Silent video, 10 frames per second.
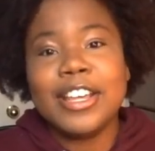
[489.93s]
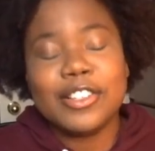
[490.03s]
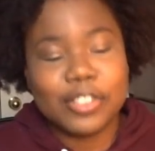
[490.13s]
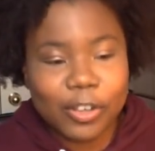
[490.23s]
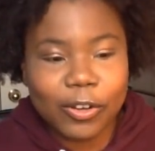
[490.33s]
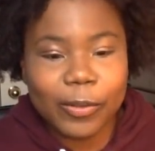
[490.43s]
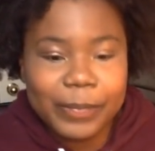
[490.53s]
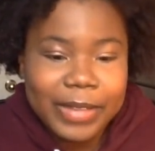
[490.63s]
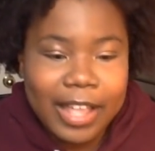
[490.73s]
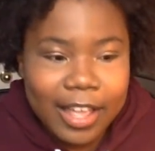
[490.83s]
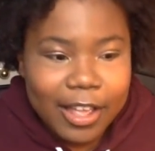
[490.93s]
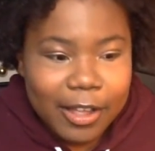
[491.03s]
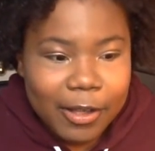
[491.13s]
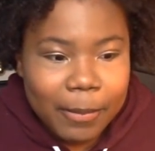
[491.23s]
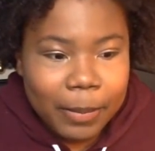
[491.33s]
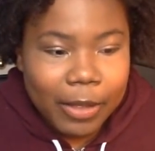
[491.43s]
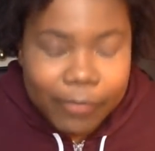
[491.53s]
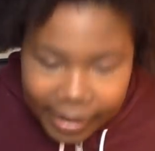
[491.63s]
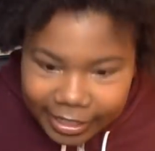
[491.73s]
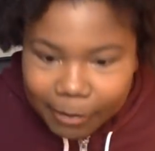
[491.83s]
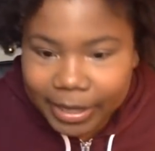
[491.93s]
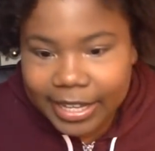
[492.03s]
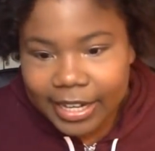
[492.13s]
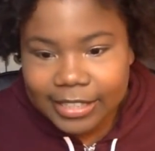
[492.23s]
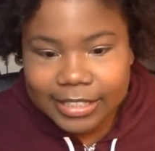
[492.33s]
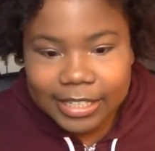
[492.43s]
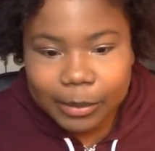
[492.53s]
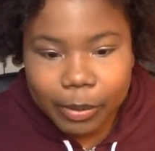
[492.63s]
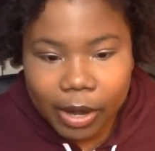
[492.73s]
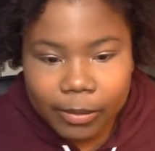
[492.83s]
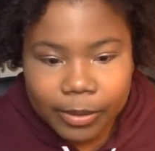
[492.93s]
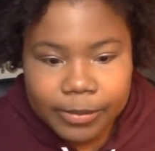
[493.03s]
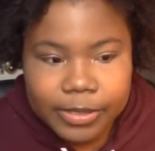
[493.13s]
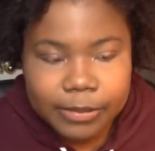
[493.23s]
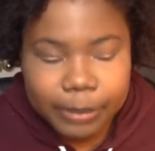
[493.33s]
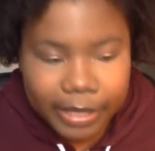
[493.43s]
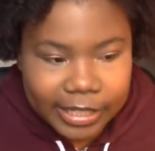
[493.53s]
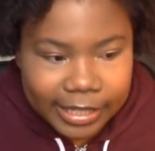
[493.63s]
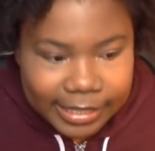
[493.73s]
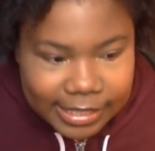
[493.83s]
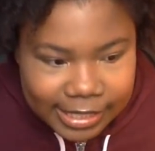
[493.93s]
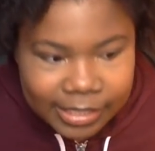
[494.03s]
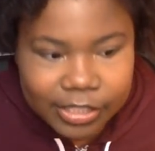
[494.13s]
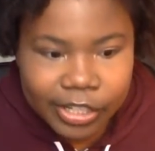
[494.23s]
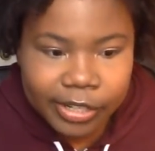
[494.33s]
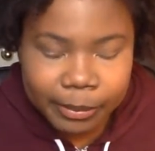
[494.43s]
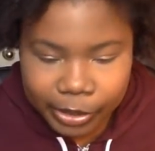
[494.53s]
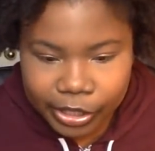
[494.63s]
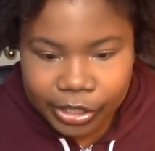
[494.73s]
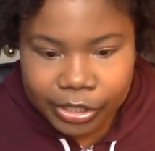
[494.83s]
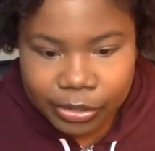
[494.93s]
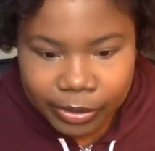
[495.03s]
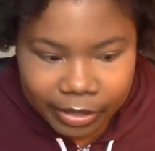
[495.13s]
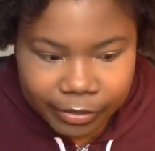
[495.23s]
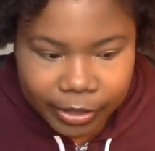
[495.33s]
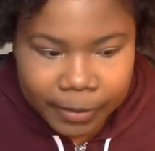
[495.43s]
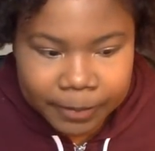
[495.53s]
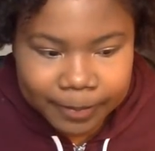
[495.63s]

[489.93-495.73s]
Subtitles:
So I'm finding out my kid has kidney problems, but he gets sent to Emerge or whatever.